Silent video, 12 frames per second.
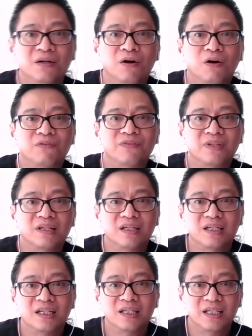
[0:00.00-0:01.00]
of
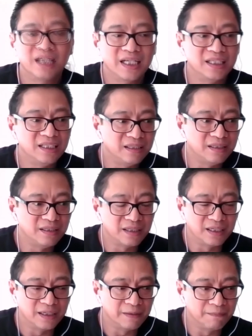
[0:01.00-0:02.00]
any
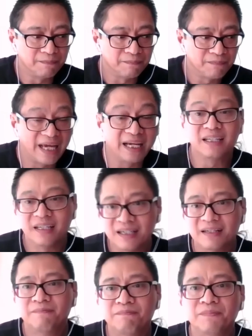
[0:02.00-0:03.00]

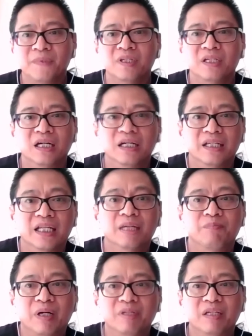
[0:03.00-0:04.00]
anger that
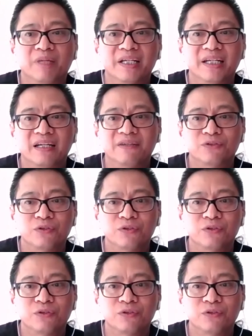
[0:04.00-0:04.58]
the public might have.